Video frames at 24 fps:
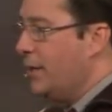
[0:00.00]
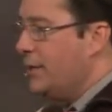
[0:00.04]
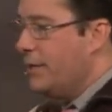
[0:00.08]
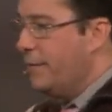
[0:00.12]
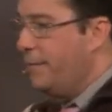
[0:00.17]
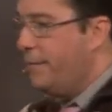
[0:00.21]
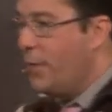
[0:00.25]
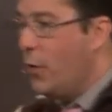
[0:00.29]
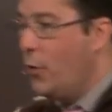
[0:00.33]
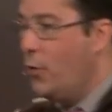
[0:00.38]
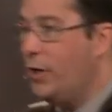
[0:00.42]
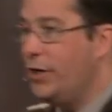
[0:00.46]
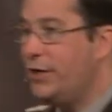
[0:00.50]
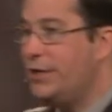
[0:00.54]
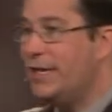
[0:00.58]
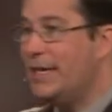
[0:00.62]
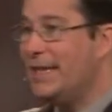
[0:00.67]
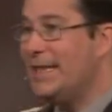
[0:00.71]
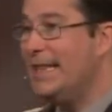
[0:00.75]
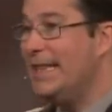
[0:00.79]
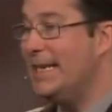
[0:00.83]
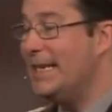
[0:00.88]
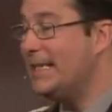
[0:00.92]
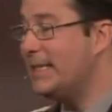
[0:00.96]
devoted
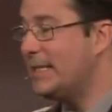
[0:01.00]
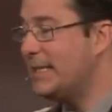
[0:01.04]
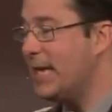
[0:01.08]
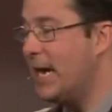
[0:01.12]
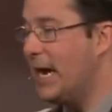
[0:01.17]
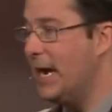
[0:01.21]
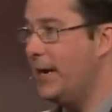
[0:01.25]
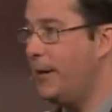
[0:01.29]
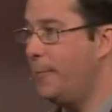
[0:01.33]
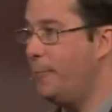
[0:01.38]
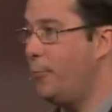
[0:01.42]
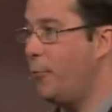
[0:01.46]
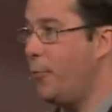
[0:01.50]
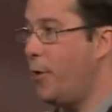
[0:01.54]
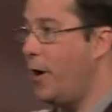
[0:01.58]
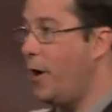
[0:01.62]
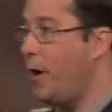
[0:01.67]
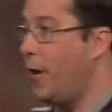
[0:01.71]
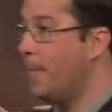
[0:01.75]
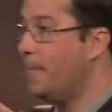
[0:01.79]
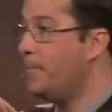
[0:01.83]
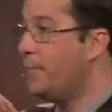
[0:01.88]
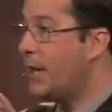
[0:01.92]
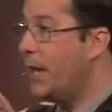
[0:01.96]
to this kind of
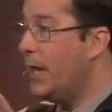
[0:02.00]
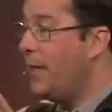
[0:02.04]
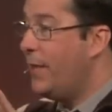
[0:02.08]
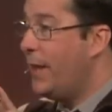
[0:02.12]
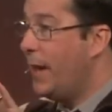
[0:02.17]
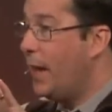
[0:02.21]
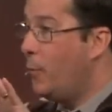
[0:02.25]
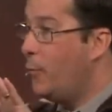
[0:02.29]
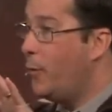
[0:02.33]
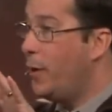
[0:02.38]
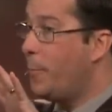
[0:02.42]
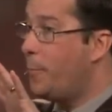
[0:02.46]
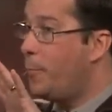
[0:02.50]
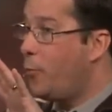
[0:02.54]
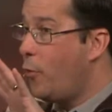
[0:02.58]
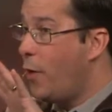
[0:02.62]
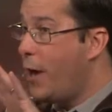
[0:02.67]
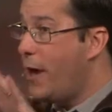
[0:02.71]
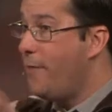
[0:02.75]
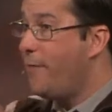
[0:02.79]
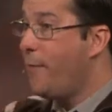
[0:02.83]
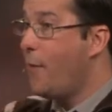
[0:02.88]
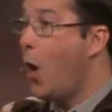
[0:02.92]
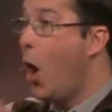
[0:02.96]
prayer that I want to
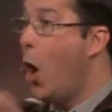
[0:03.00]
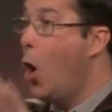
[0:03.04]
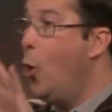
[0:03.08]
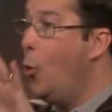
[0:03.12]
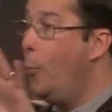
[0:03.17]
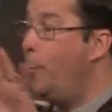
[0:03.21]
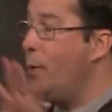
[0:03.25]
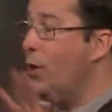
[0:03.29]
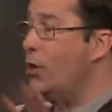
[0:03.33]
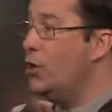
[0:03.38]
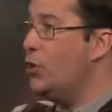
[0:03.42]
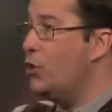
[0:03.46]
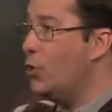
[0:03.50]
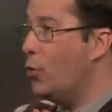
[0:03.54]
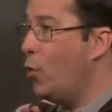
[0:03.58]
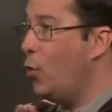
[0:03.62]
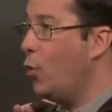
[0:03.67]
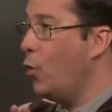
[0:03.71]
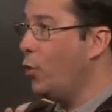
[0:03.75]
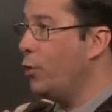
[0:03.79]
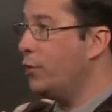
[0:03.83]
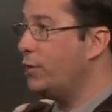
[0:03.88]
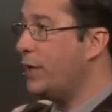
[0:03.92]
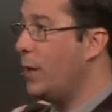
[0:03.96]
pray for open
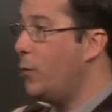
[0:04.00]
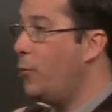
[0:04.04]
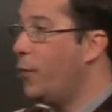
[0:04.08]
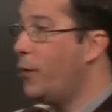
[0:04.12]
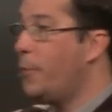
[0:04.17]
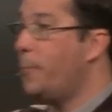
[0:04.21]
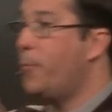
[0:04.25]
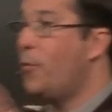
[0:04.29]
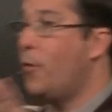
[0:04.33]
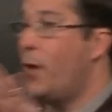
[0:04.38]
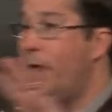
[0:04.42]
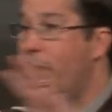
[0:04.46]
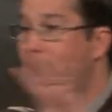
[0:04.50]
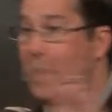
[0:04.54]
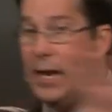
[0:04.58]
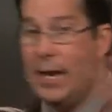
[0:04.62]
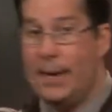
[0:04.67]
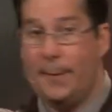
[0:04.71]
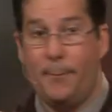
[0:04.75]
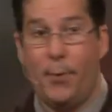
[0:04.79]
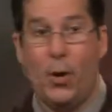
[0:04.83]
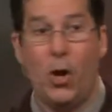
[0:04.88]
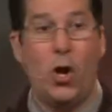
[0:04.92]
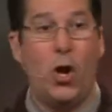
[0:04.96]
doors. I want to pray
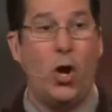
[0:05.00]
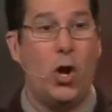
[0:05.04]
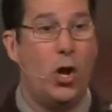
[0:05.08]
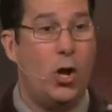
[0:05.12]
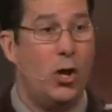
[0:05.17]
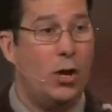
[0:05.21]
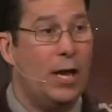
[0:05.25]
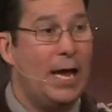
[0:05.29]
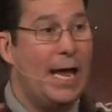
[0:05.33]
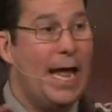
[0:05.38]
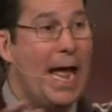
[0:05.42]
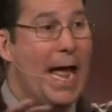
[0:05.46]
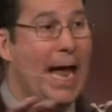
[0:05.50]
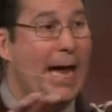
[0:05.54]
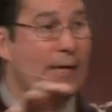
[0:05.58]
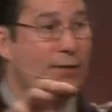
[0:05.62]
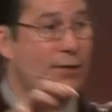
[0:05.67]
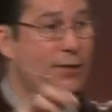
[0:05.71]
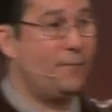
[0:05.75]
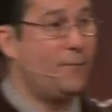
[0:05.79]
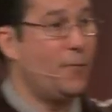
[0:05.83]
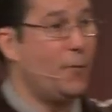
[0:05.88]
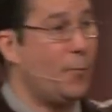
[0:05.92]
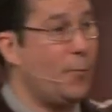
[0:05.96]
like Paul
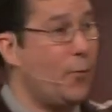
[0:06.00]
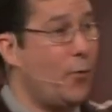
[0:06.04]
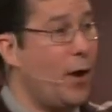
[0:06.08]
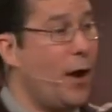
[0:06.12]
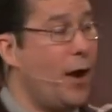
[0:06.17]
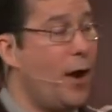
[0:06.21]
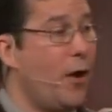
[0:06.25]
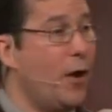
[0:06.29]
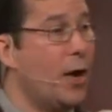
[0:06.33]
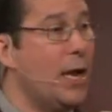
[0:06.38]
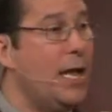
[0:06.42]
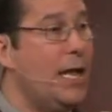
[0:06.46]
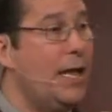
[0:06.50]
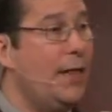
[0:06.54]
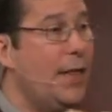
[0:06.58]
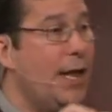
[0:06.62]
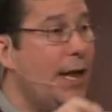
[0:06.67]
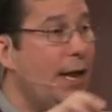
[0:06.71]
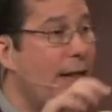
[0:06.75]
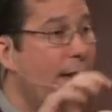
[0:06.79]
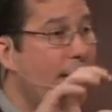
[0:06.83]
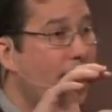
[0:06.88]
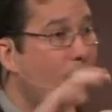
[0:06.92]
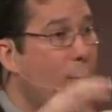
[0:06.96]
asked for prayer,
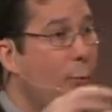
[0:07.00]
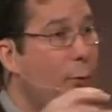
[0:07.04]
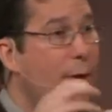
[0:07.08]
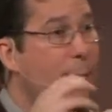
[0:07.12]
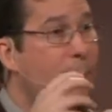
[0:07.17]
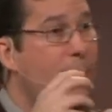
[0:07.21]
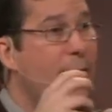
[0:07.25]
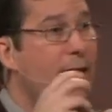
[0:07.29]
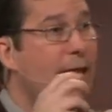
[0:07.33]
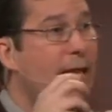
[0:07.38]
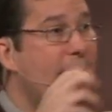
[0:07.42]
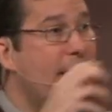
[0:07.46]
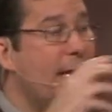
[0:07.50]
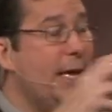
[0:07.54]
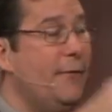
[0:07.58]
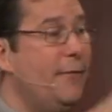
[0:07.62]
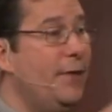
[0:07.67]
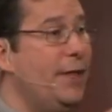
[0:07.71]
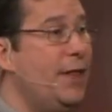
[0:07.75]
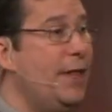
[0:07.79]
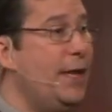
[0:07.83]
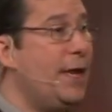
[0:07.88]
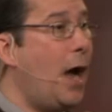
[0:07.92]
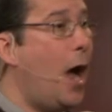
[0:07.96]
that, that we be
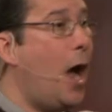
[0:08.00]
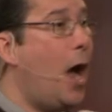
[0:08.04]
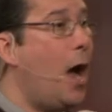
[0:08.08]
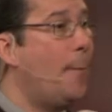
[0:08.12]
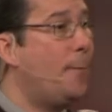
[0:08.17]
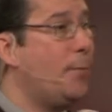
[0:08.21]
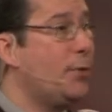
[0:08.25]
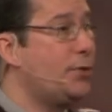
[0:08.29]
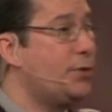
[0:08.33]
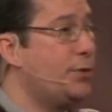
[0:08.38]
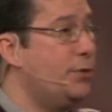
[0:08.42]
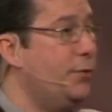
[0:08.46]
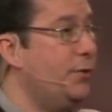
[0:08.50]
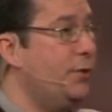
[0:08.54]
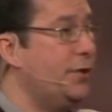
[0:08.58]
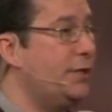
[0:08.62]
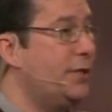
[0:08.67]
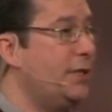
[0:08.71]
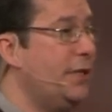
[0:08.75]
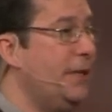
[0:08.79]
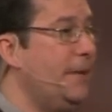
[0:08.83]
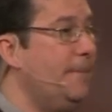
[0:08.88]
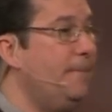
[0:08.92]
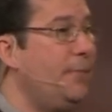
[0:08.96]
given the
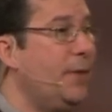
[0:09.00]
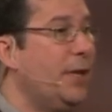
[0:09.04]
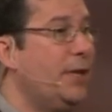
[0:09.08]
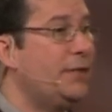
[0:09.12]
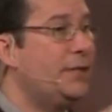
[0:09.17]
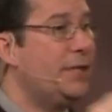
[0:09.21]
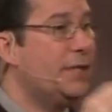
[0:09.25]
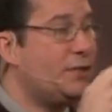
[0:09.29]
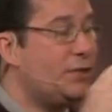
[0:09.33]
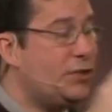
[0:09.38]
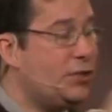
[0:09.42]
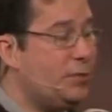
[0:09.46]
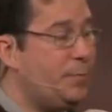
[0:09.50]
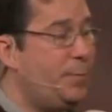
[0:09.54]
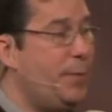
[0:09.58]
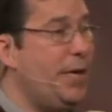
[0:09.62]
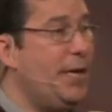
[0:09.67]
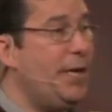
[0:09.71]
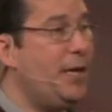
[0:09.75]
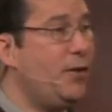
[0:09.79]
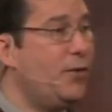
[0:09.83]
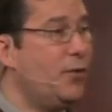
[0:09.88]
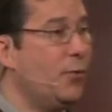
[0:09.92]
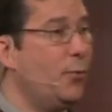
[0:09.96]
opportunity to
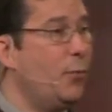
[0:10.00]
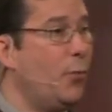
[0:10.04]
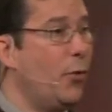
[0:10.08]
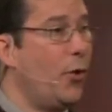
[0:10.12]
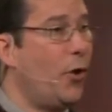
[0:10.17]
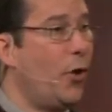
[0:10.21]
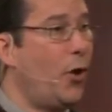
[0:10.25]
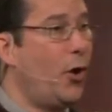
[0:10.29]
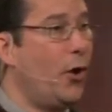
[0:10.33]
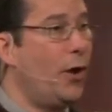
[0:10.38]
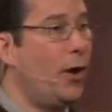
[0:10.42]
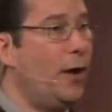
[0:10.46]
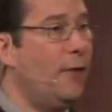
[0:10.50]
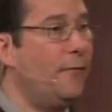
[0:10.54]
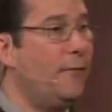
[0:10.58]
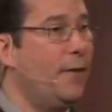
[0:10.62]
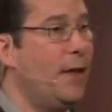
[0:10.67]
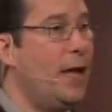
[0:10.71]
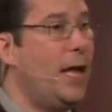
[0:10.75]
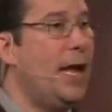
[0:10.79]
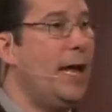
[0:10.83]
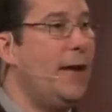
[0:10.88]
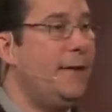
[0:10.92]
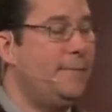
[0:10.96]
speak the word of
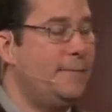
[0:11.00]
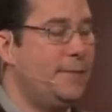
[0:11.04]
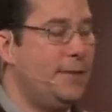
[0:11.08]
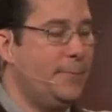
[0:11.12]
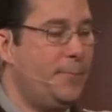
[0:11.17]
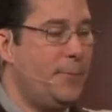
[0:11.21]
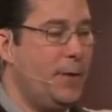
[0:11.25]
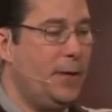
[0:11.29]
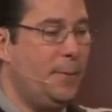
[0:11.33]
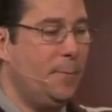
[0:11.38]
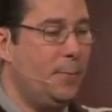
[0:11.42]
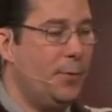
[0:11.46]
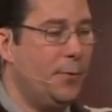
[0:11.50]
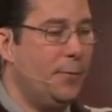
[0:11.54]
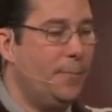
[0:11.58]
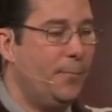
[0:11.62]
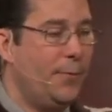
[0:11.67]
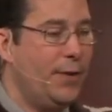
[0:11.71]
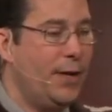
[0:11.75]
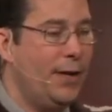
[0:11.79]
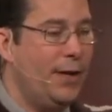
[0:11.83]
life to people